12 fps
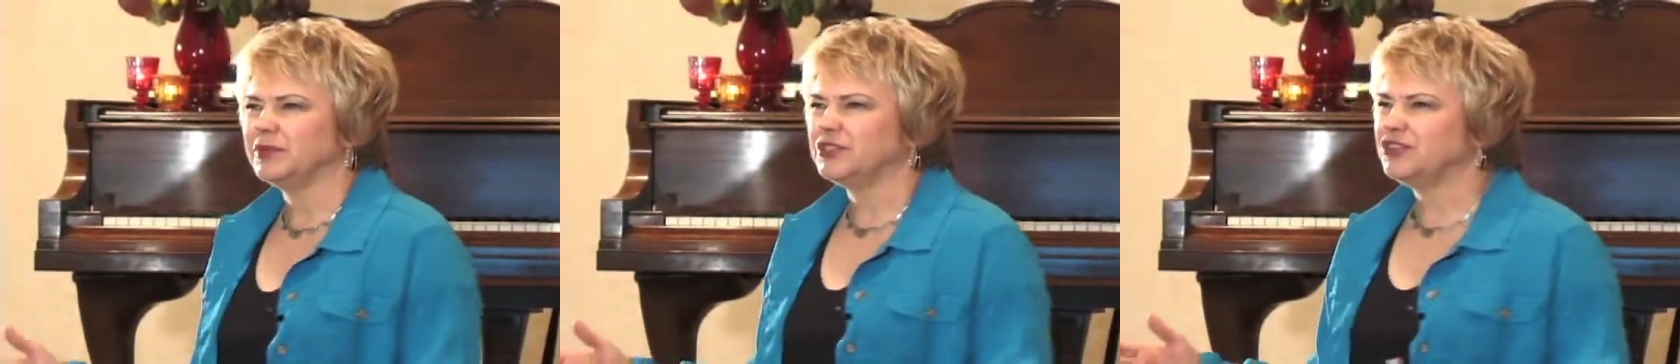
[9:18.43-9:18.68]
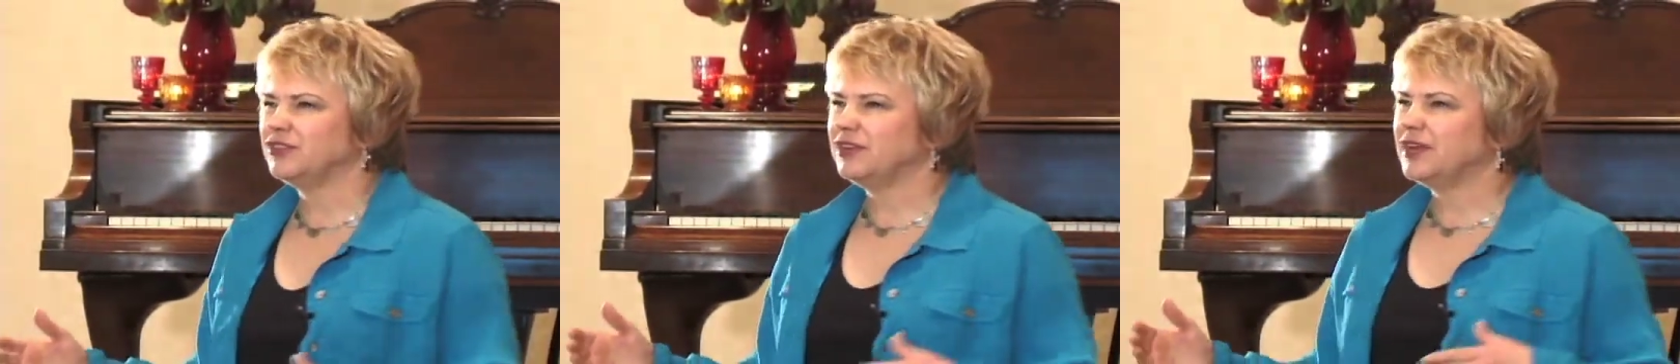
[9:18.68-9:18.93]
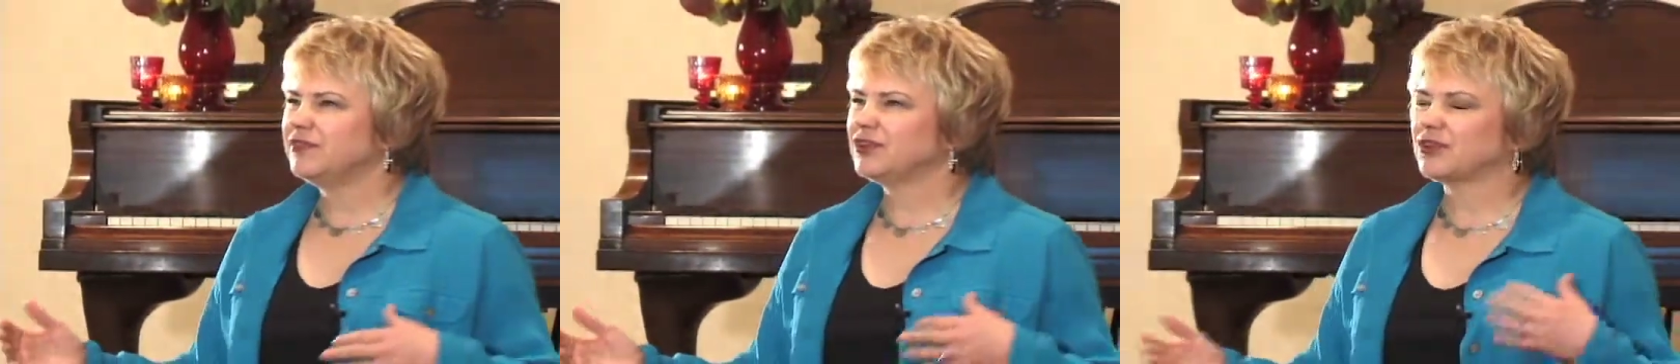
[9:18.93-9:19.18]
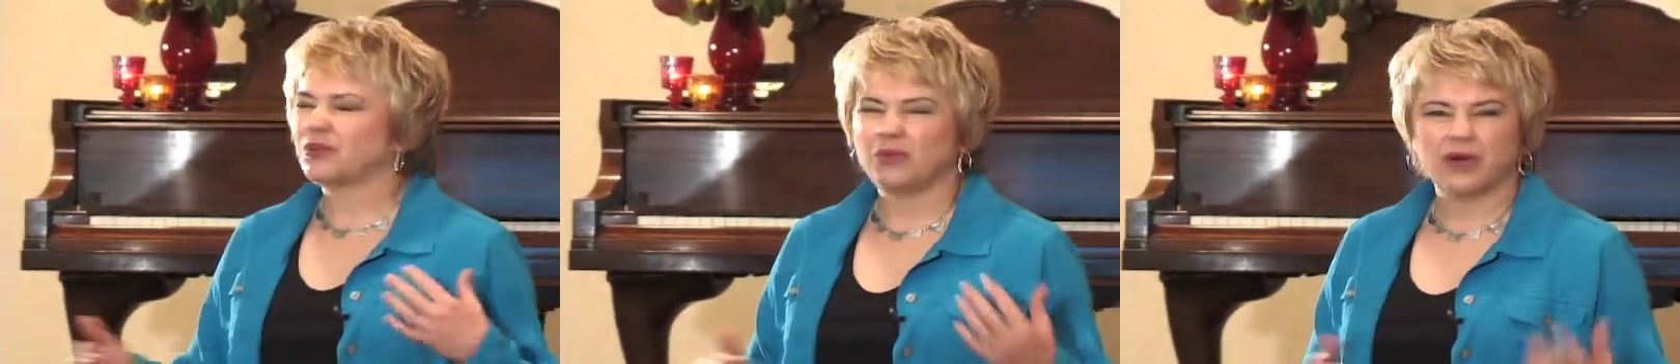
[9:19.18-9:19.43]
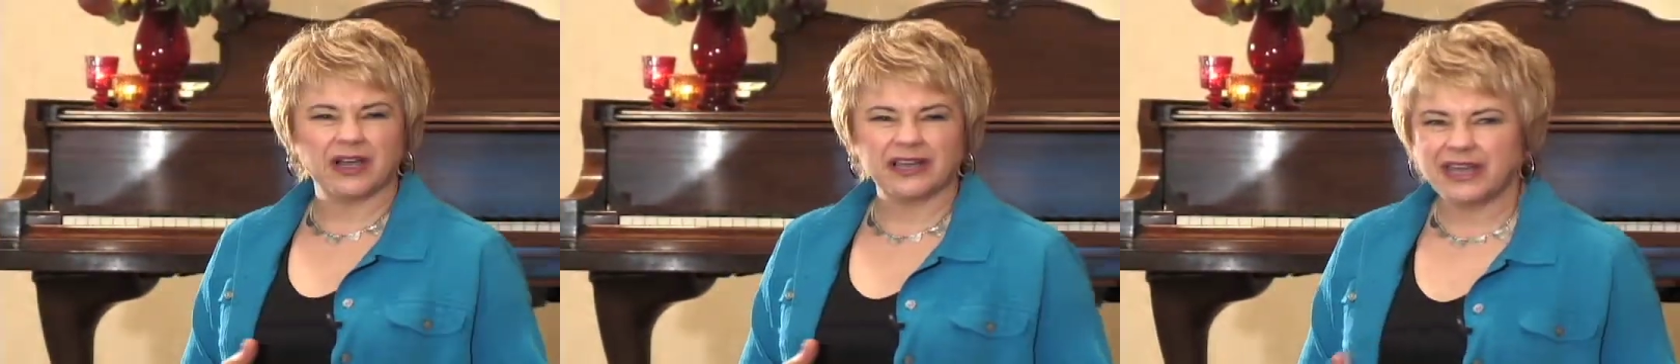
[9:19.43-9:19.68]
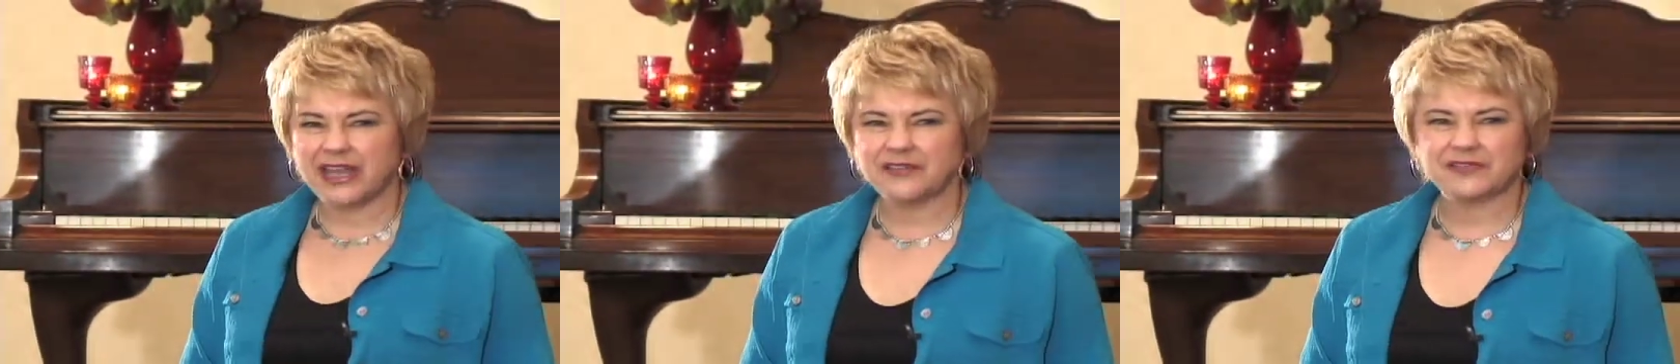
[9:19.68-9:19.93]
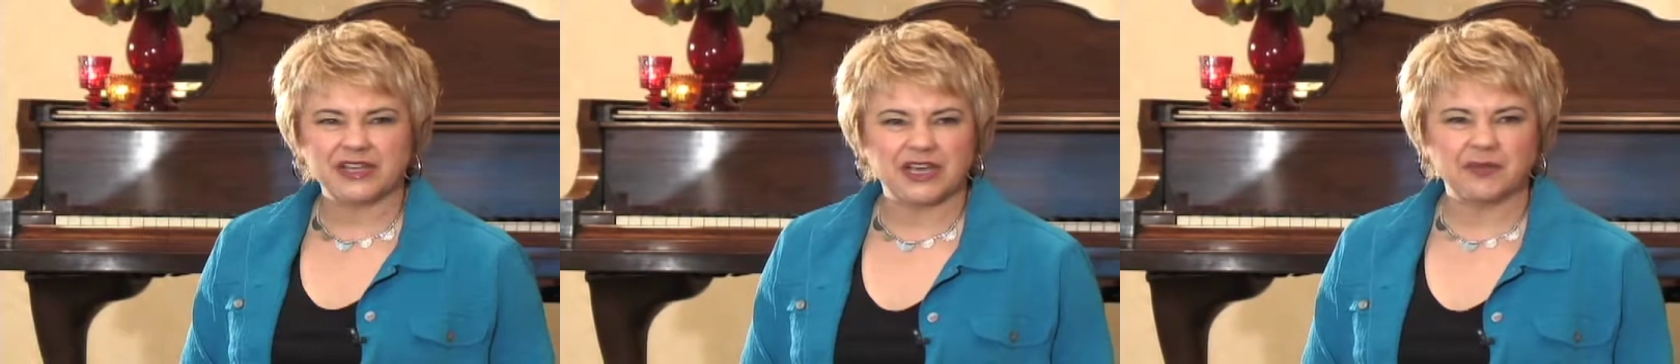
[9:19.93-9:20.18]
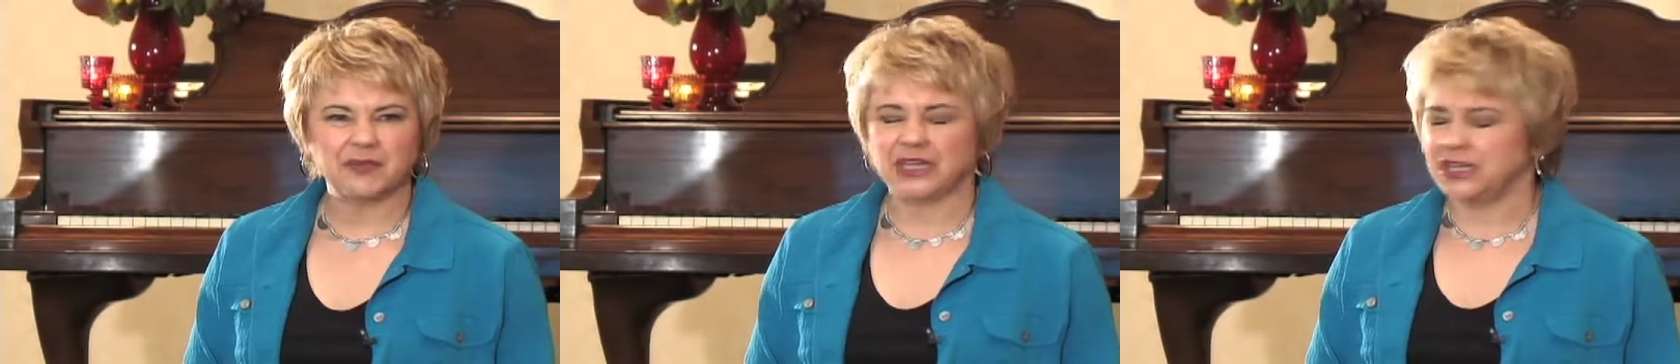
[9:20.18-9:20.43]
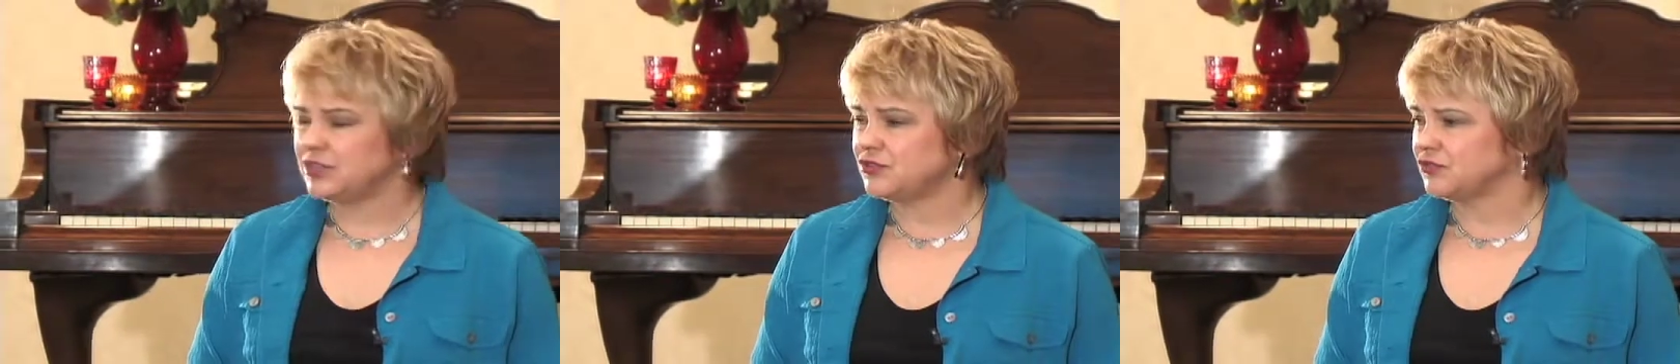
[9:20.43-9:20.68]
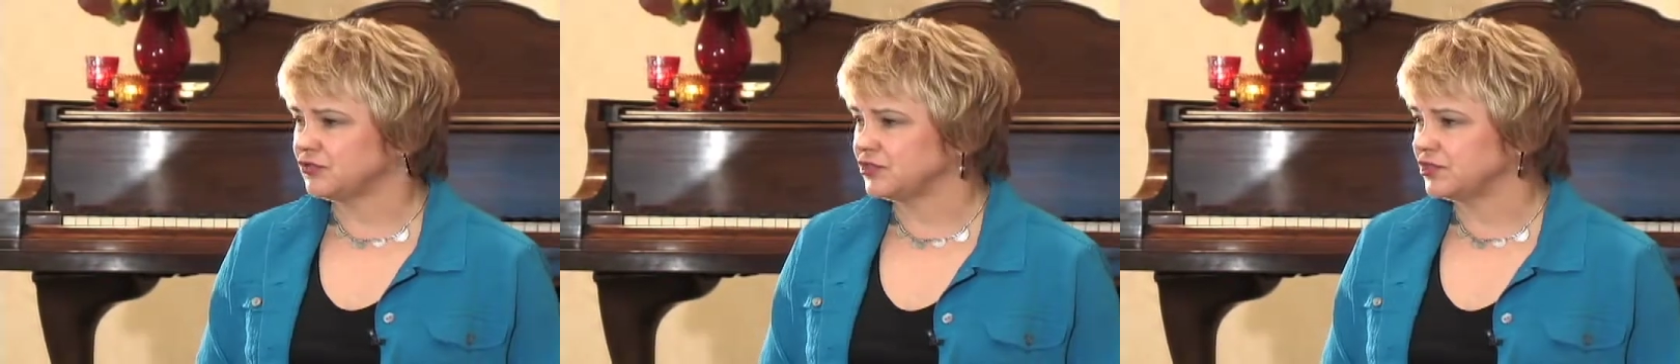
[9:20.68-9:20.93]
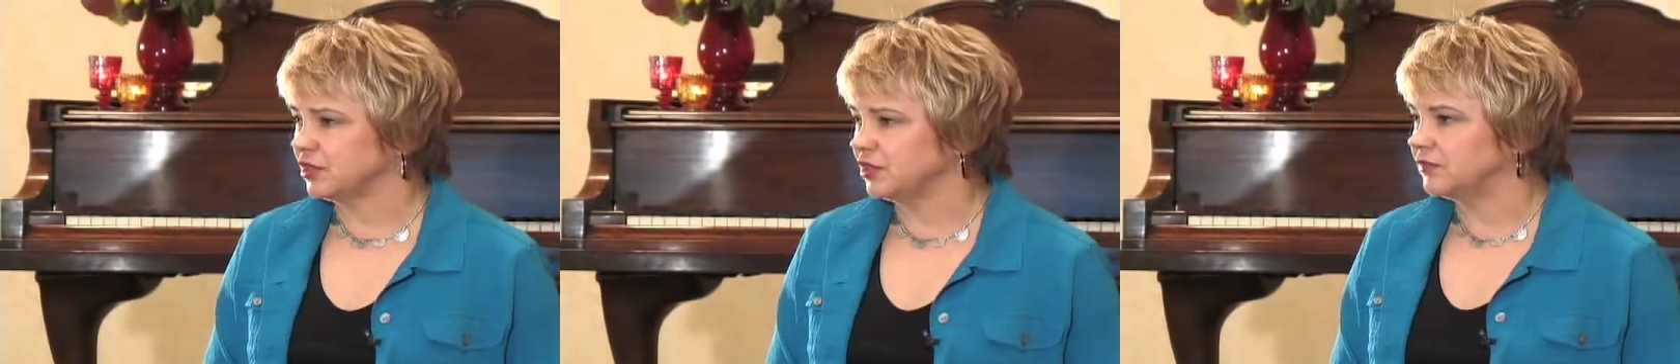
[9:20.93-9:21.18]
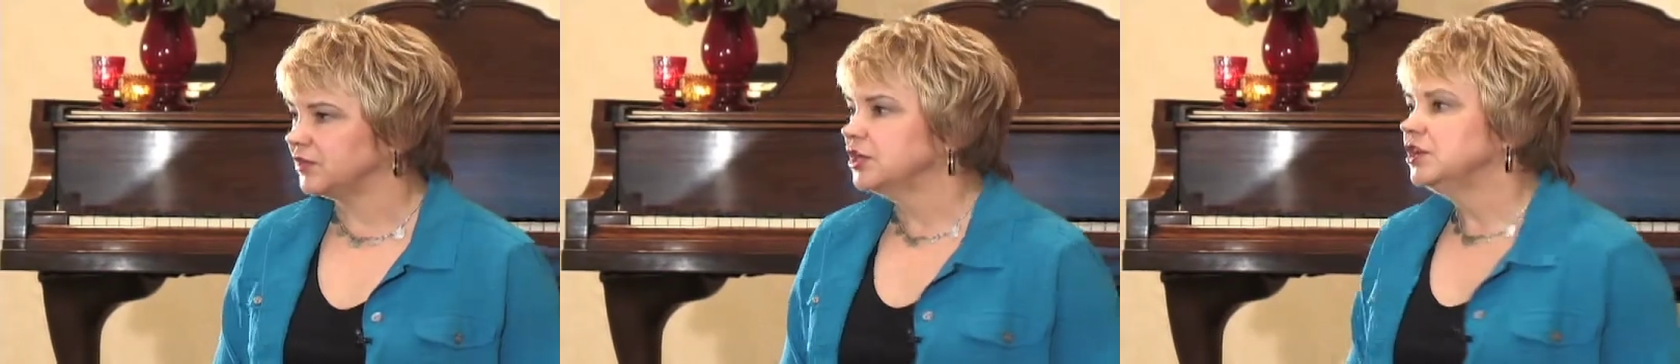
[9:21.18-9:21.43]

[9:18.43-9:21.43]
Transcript: but you never quite have time to eat yourself?